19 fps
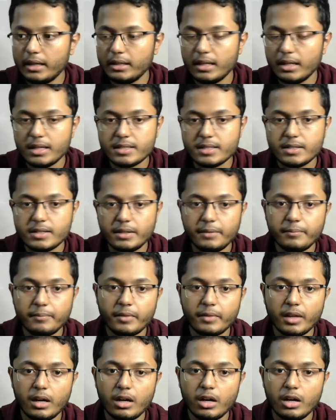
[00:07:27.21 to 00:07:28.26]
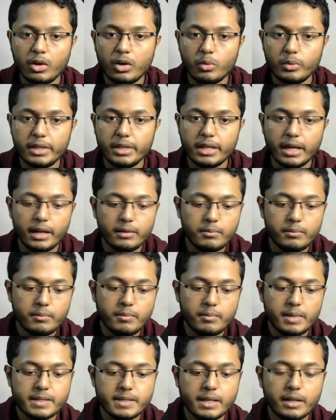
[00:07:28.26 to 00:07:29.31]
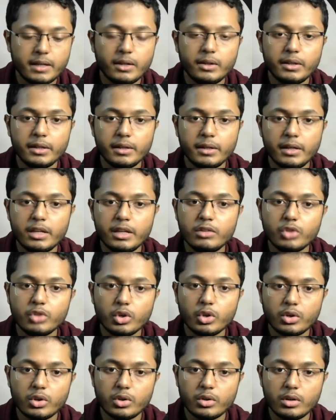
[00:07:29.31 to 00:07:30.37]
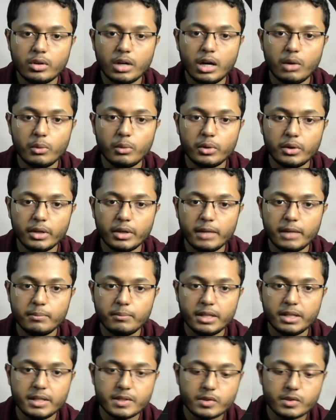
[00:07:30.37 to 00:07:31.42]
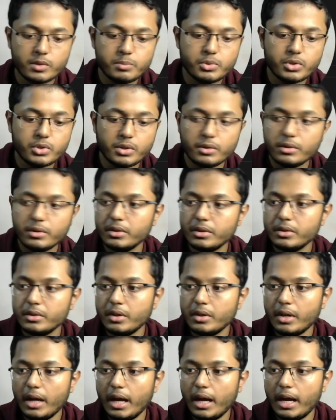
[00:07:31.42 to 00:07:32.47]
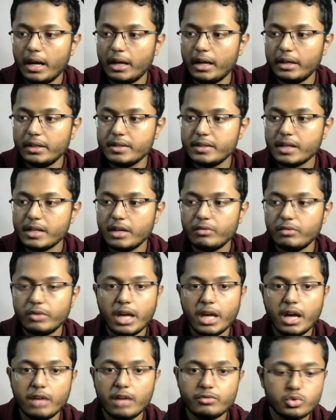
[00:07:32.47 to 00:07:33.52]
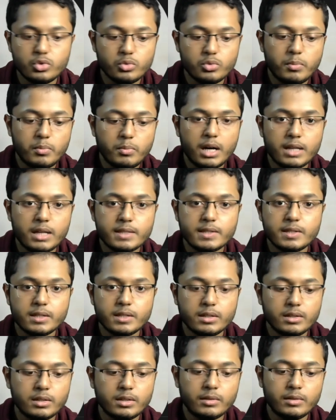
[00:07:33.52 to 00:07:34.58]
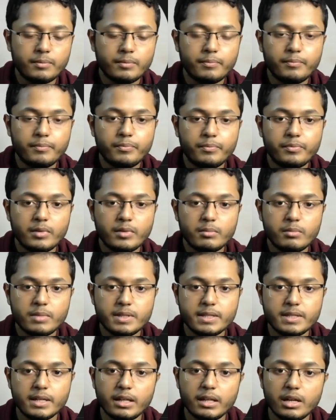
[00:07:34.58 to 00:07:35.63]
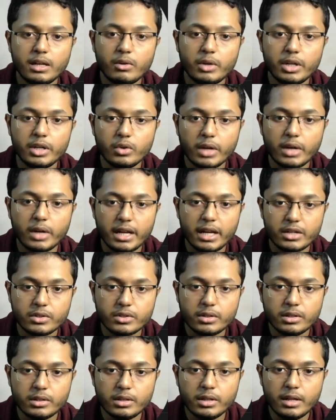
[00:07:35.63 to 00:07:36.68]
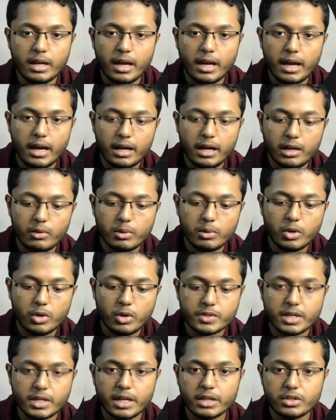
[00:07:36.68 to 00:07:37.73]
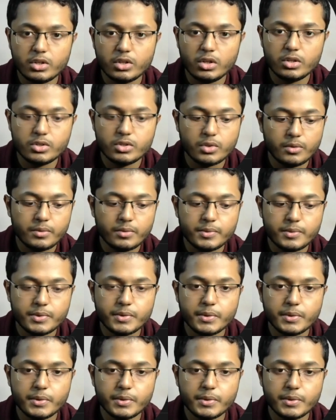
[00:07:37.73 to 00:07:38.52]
And lastly, we can basically invoke our gameplay description, and inside we have to pass basically our hero character and our boss character also.